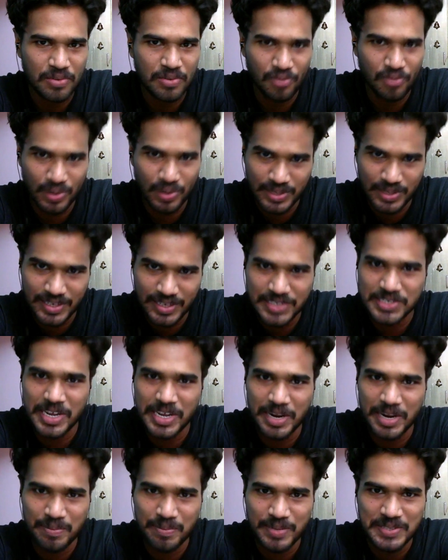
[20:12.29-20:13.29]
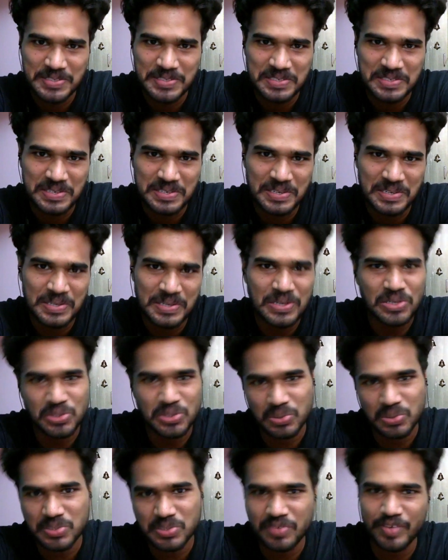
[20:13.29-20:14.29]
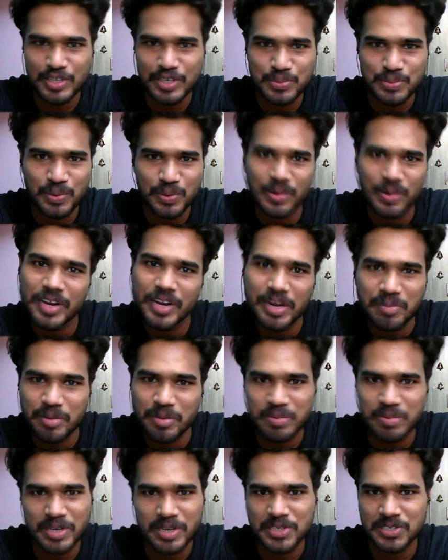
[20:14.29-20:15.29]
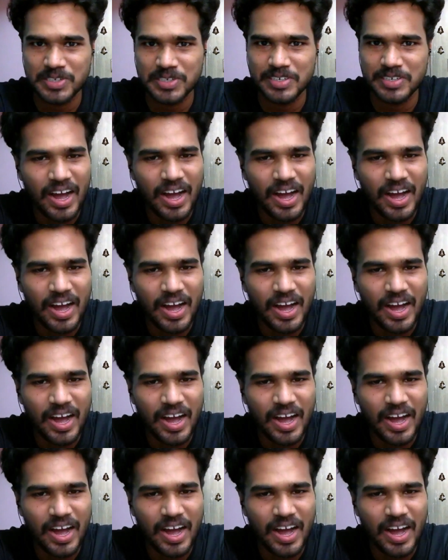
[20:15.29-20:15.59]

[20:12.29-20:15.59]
for the next 8 months should suffice for gate preparation.